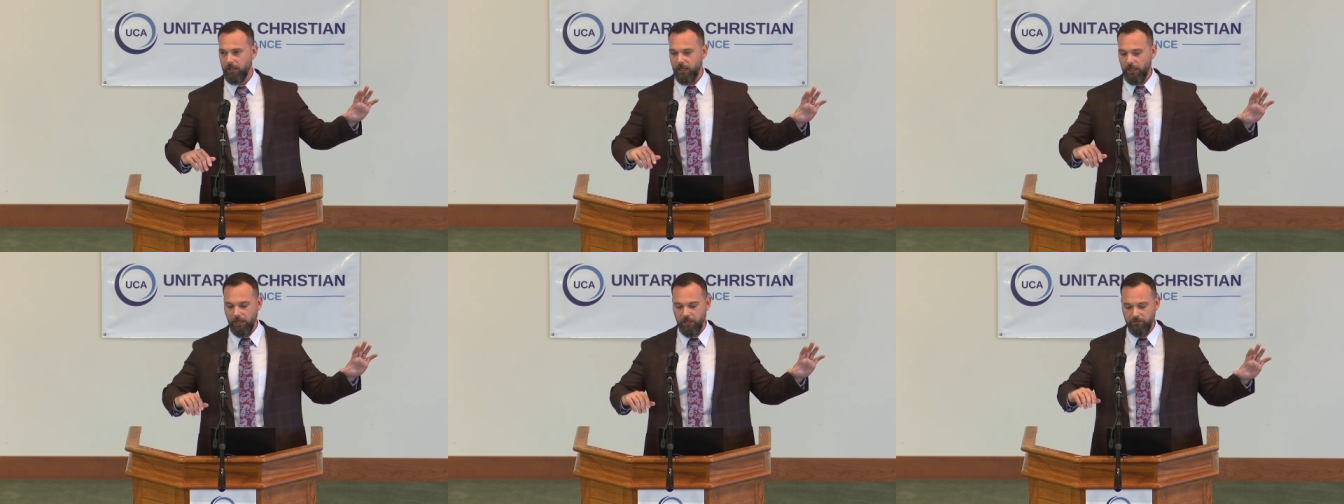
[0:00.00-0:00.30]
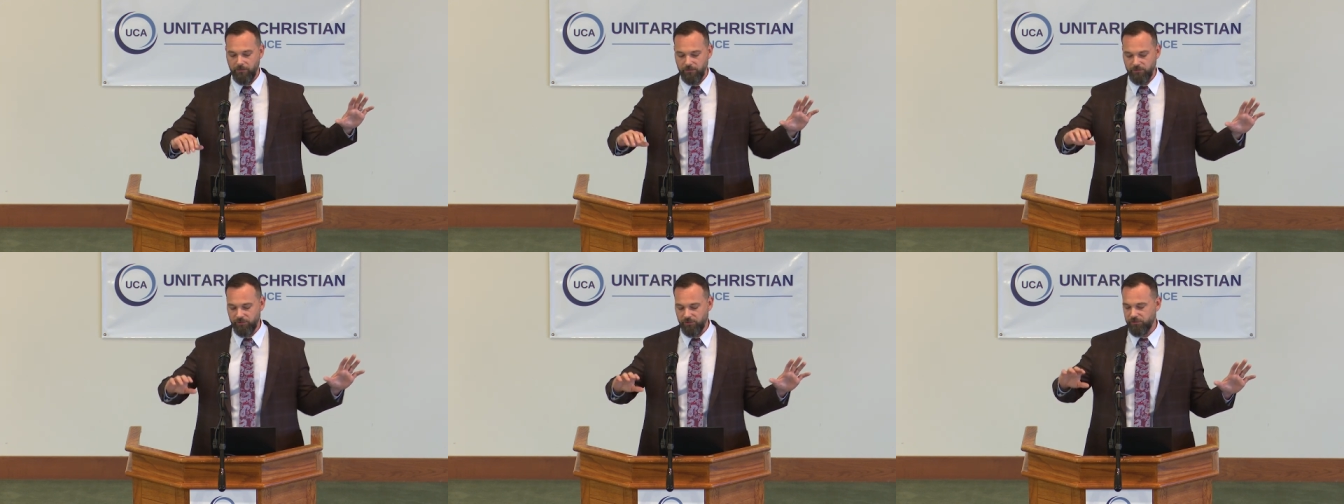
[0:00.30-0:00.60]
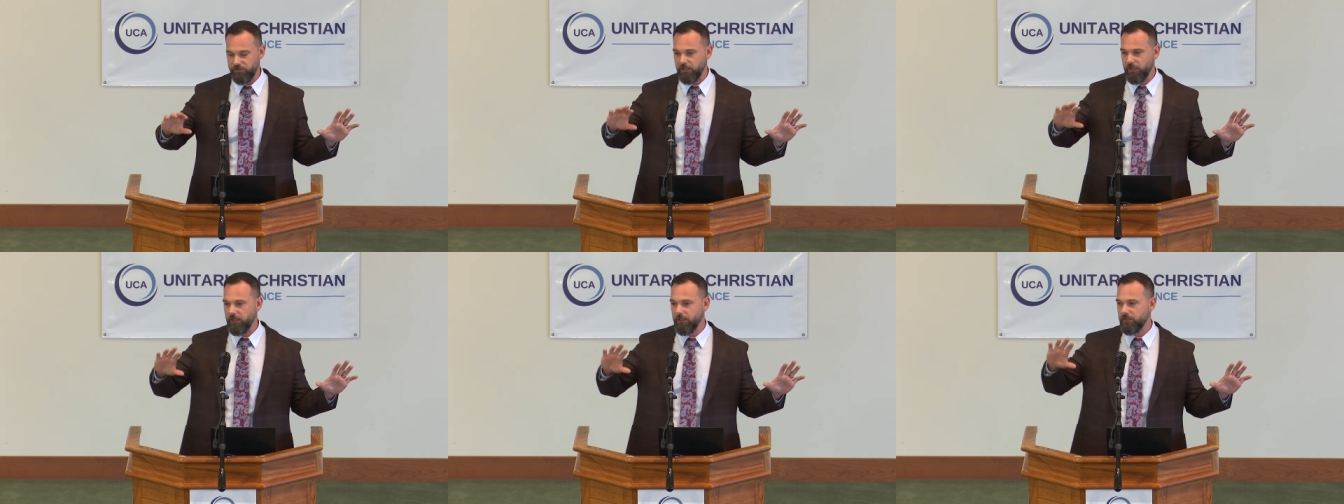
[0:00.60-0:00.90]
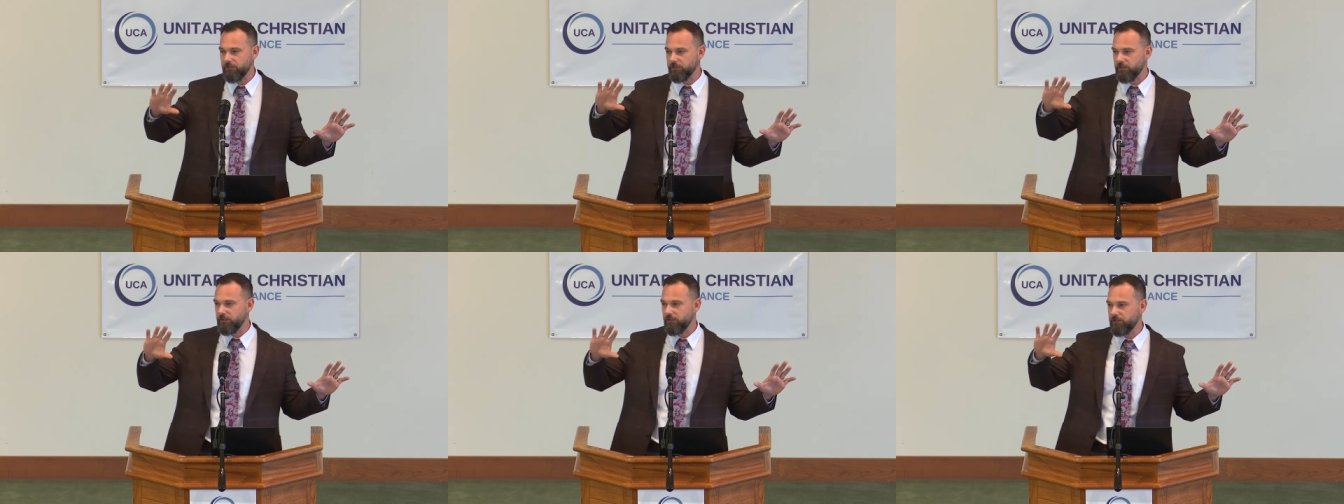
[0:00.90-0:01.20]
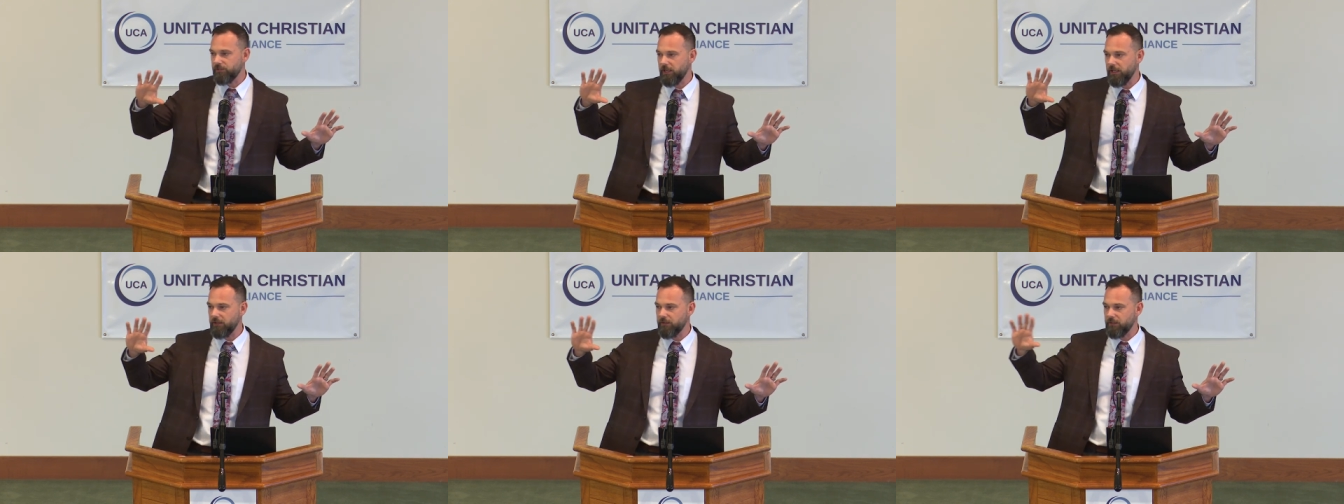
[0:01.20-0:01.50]
and the Socinian is going
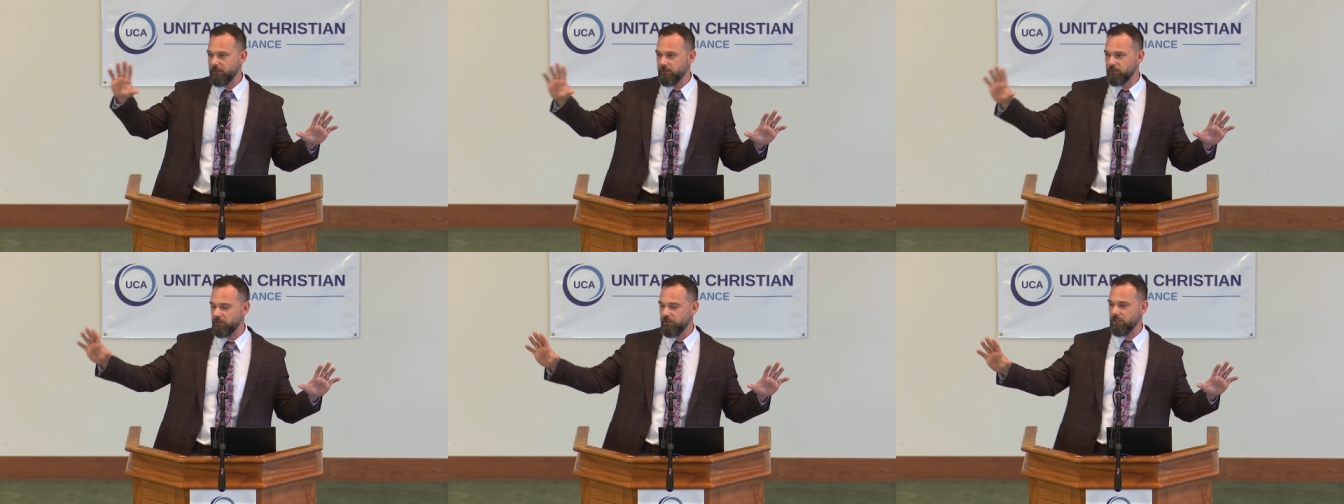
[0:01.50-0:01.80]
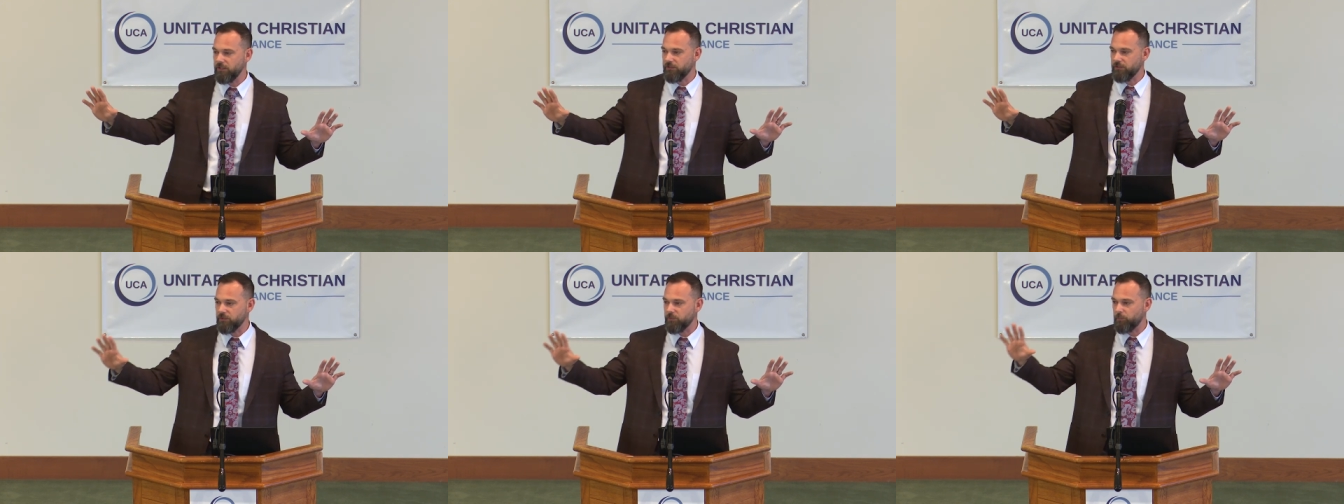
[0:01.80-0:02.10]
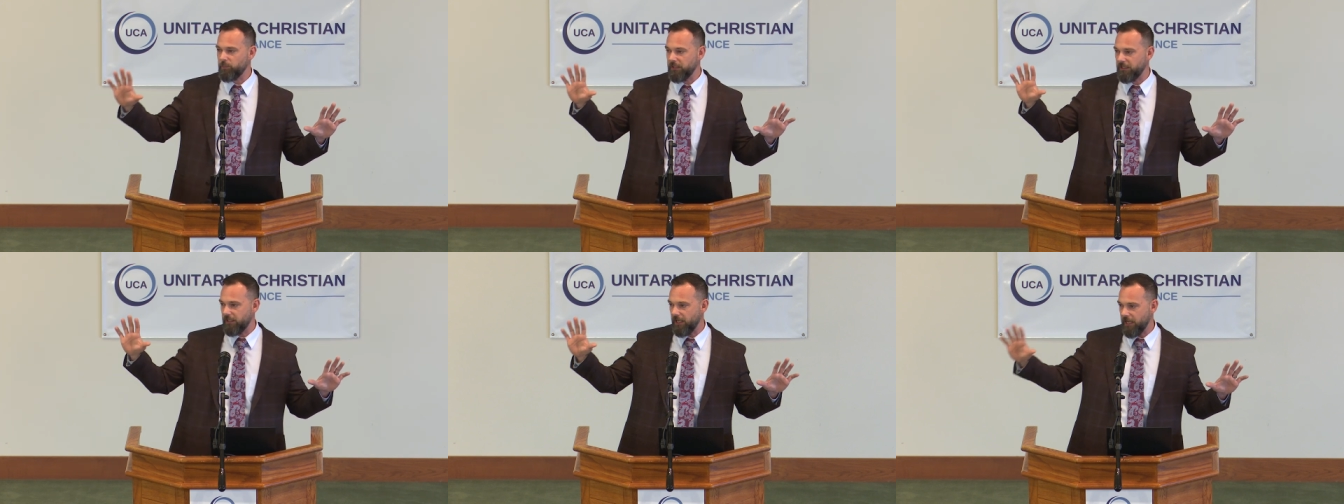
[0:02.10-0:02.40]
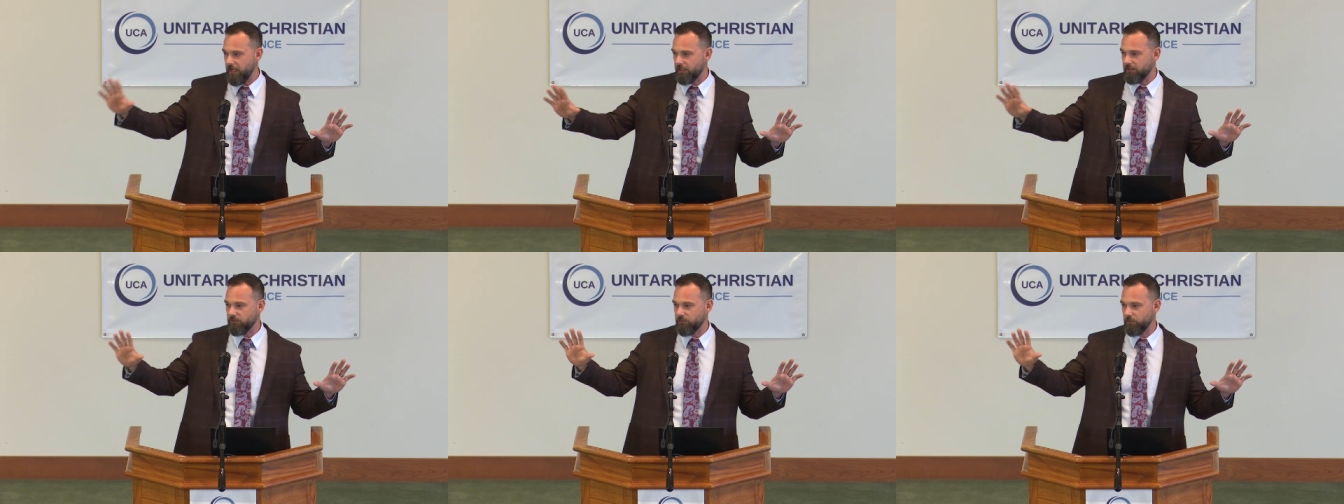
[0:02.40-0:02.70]
to say that Jesus began